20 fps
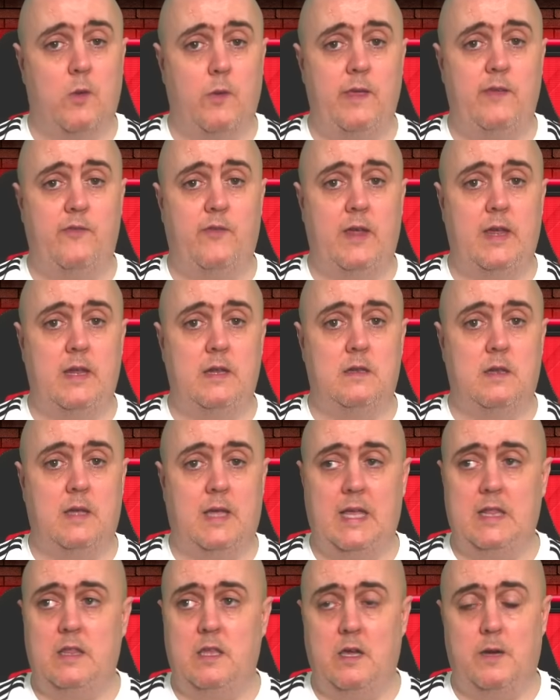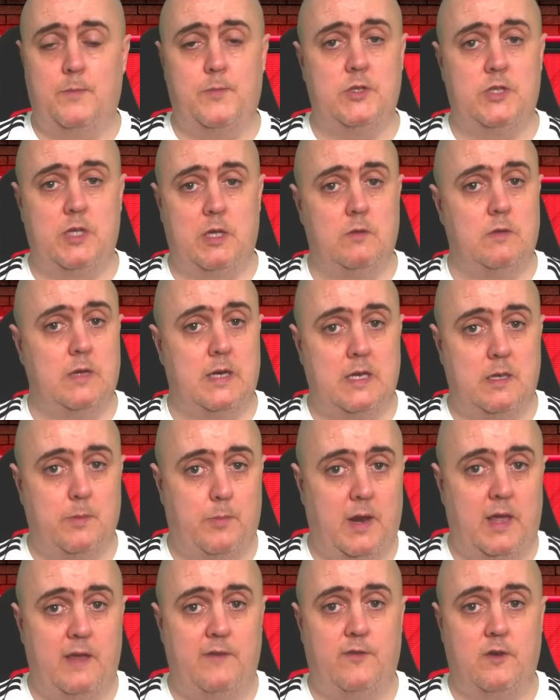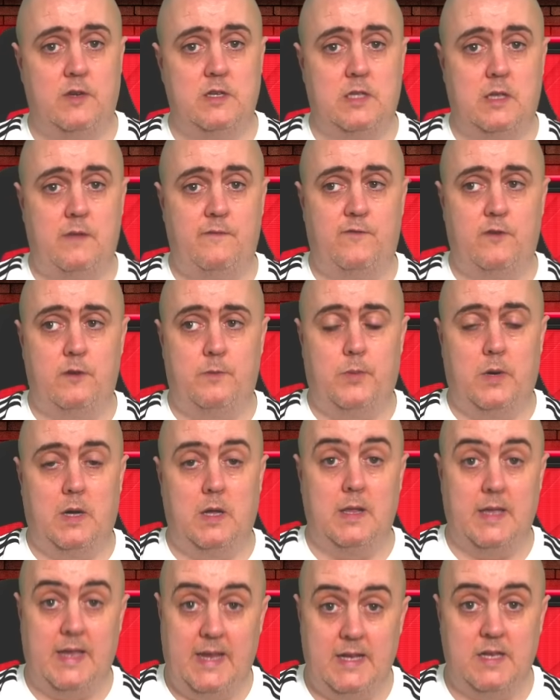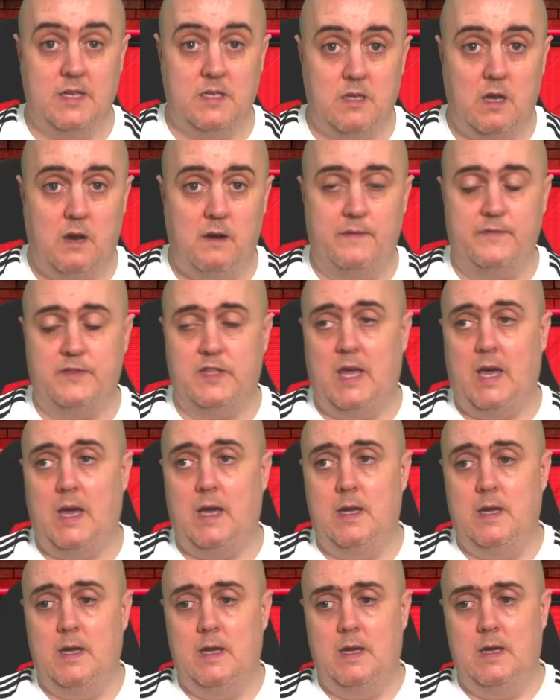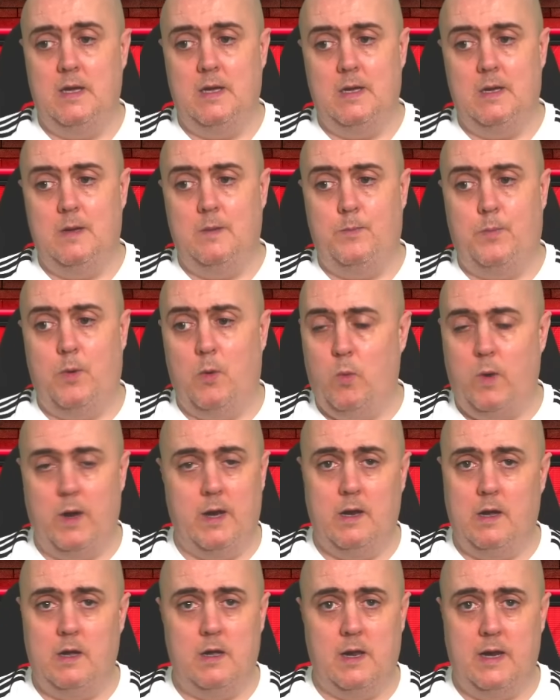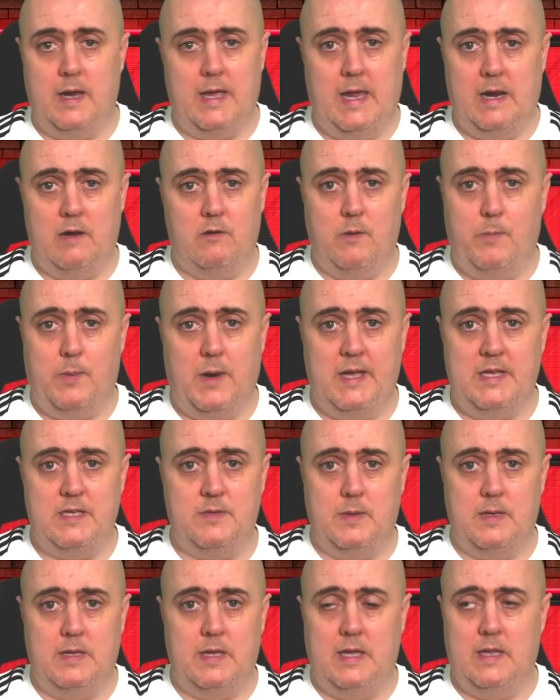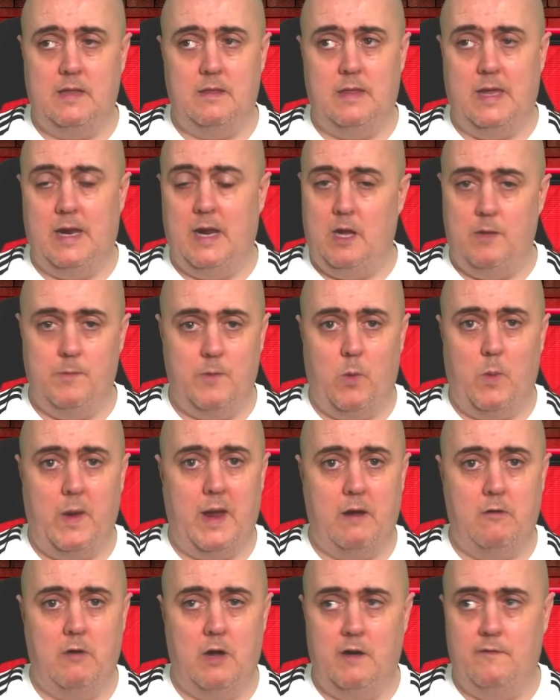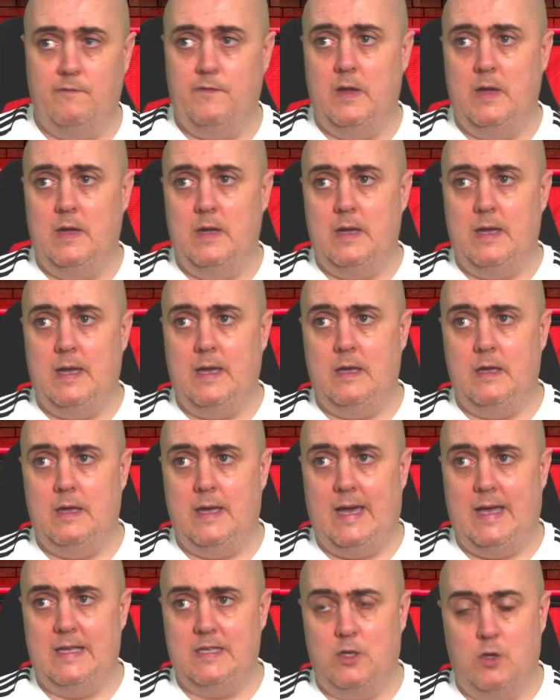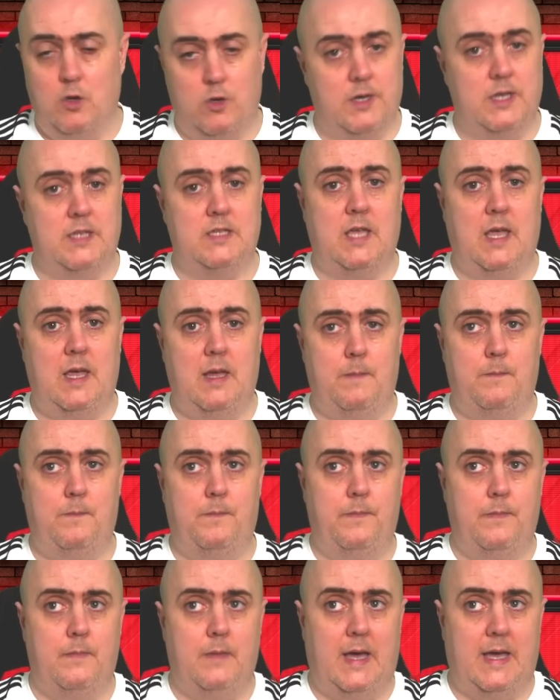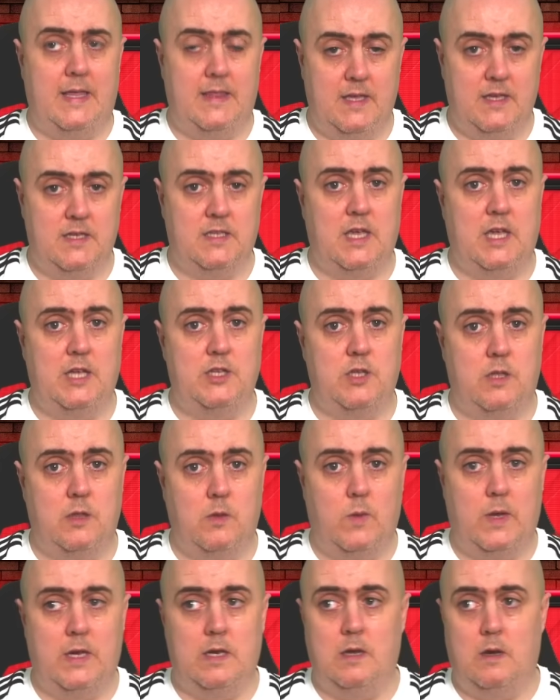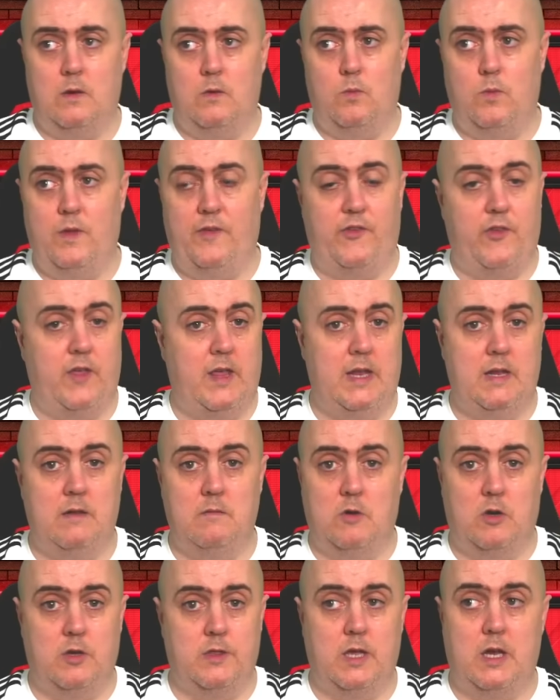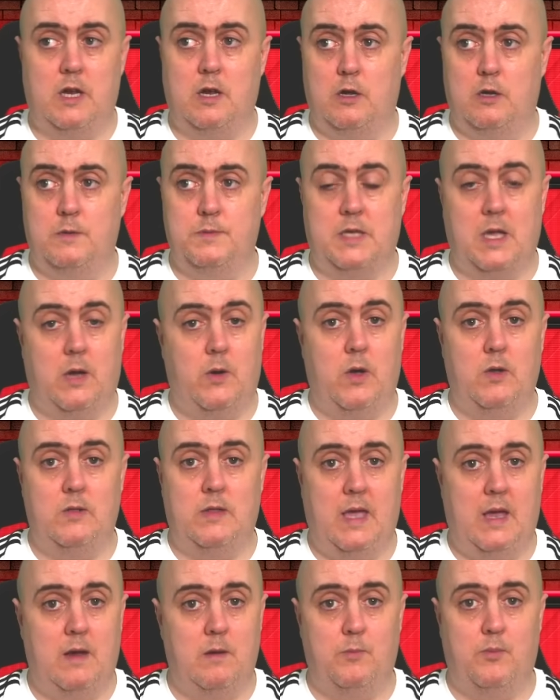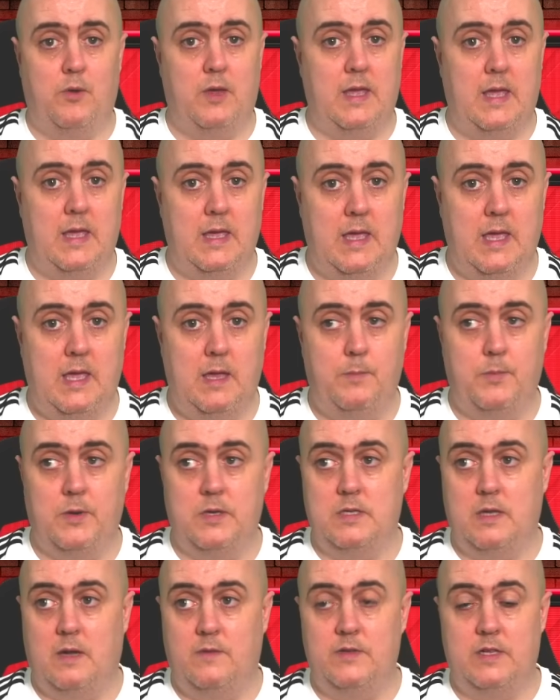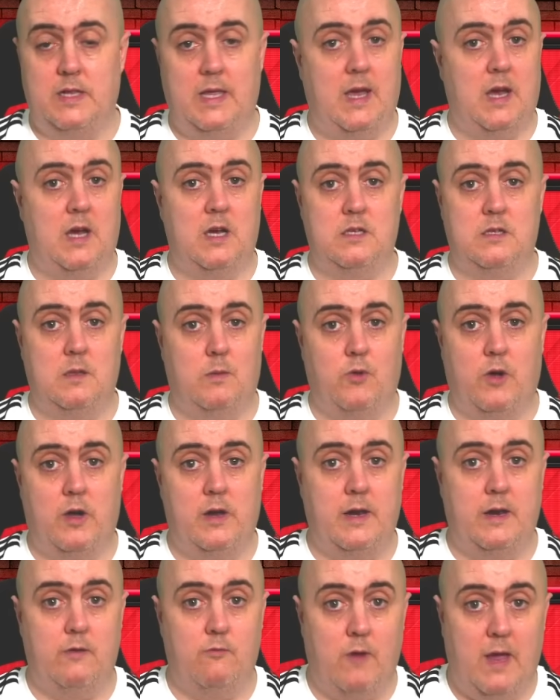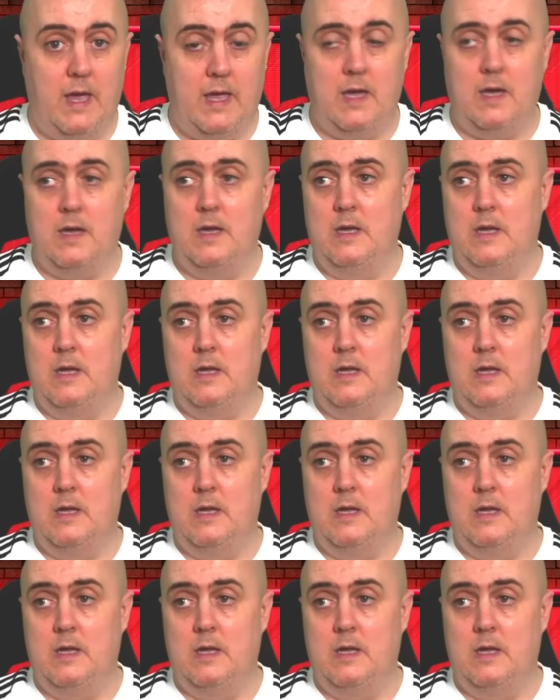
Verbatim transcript: Caoimhin to get the opportunity to play first team football. He deserves that. But we're not going to get a replacement in that I'm aware of as good as him at this stage in the window. We've seen other clubs go out there and bring in keepers. Obviously, Arsenal brought in Raya